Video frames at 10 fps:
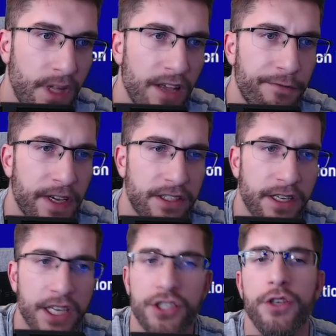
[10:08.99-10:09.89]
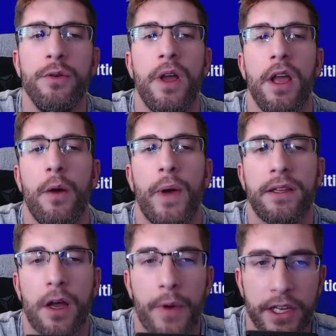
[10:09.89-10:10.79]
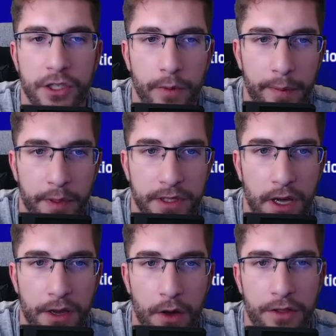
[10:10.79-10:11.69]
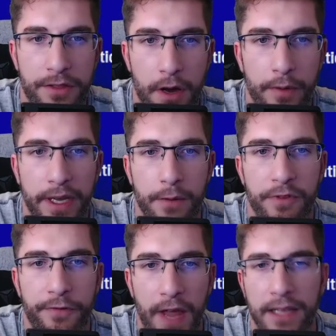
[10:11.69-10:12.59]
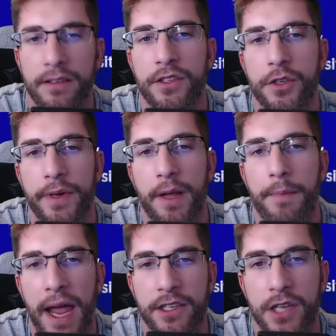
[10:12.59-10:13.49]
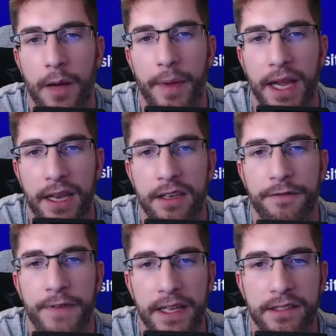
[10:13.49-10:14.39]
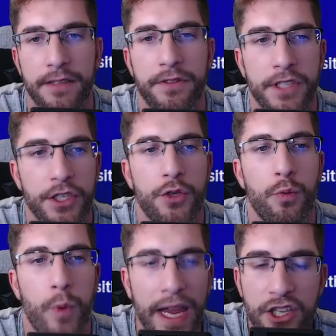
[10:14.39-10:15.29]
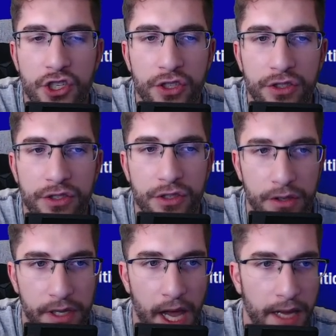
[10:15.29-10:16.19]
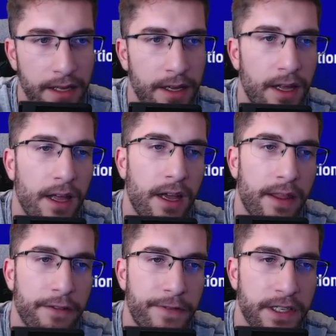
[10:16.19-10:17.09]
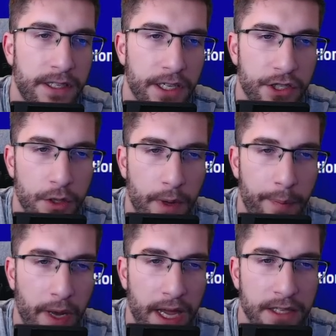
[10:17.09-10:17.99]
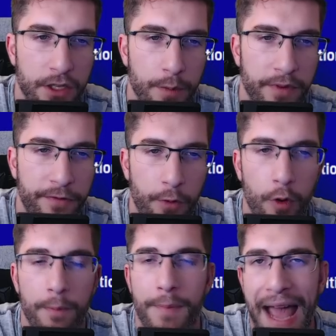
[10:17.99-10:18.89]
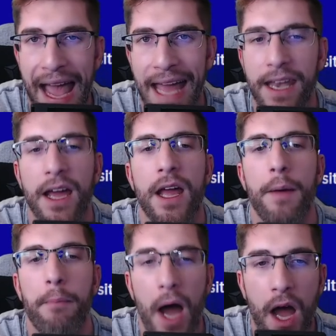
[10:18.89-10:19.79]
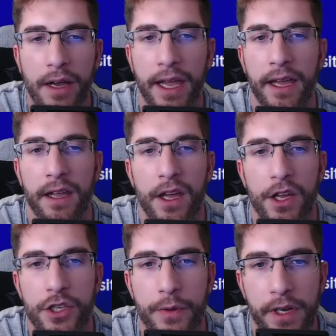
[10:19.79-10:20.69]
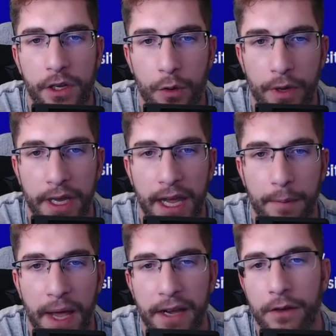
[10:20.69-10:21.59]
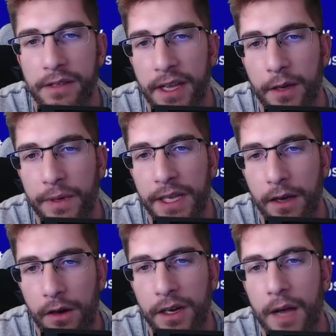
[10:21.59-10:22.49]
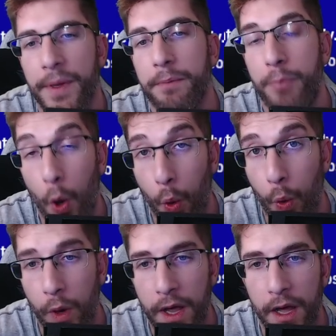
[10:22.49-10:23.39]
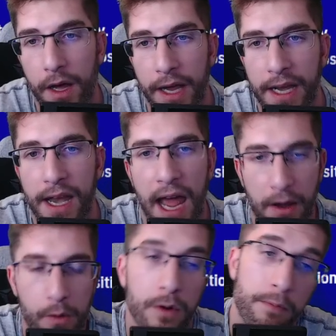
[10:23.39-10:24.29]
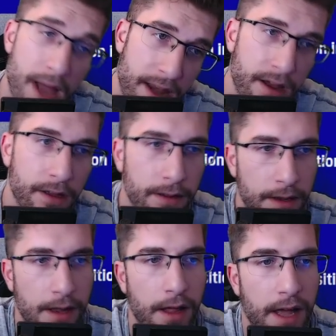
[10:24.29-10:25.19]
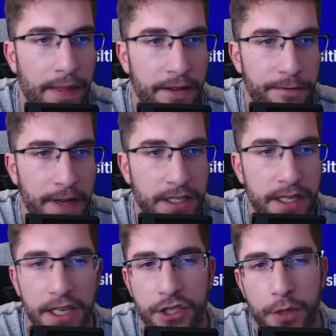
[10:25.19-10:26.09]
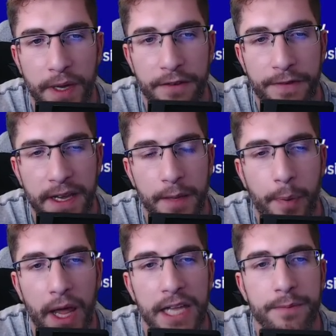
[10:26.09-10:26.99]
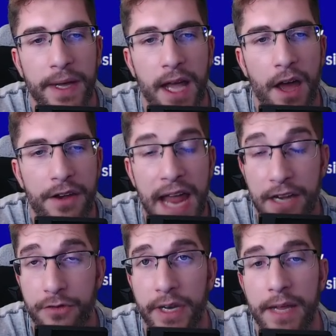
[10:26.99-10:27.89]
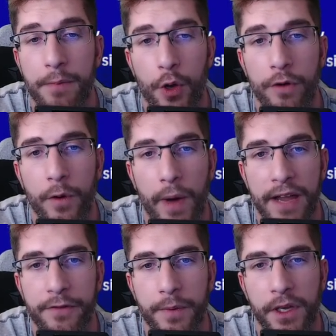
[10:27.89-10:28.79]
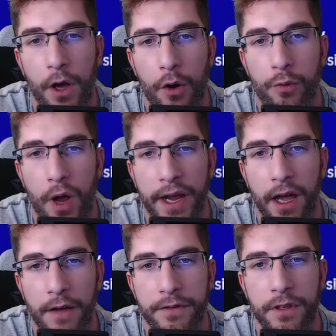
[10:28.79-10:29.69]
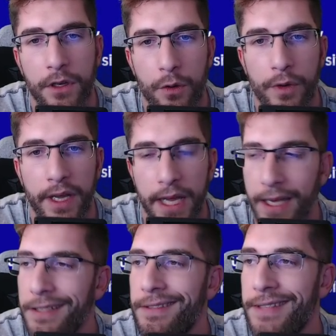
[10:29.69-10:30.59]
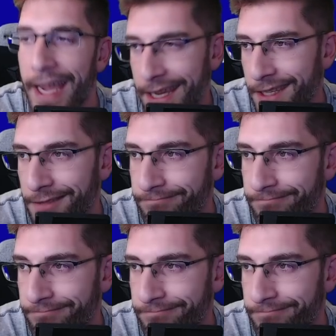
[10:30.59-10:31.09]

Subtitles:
They fixed an issue where directional inputs are not thoroughly reflected during a matchup in defensive situations, okay? They fixed the issue where players who perform man marking during a corner kick may not deal with the oncoming ball in an adequate manner. And they fixed the issue where defending players may unnaturally move away from the goal right after the corner kick is taken.